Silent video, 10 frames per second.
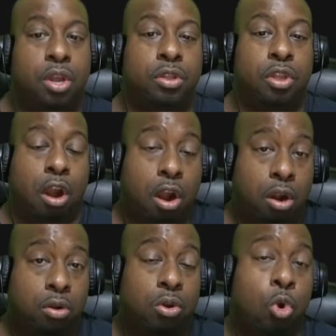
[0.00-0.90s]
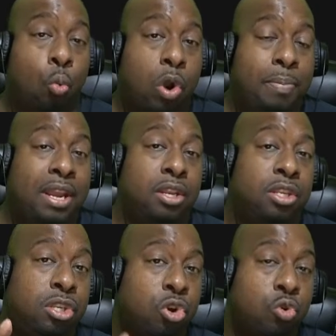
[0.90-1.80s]
There will be
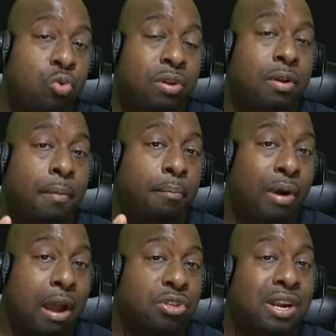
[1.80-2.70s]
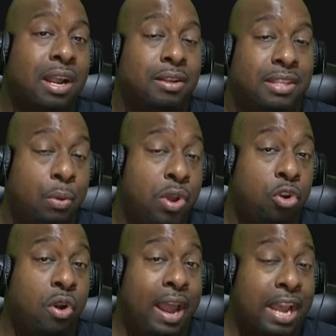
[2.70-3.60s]
two browsers that we're
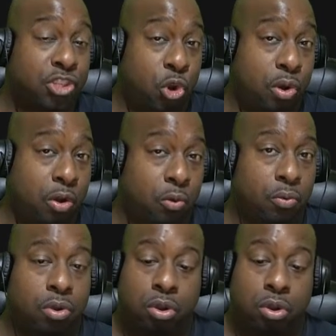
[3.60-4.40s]
going to execute on,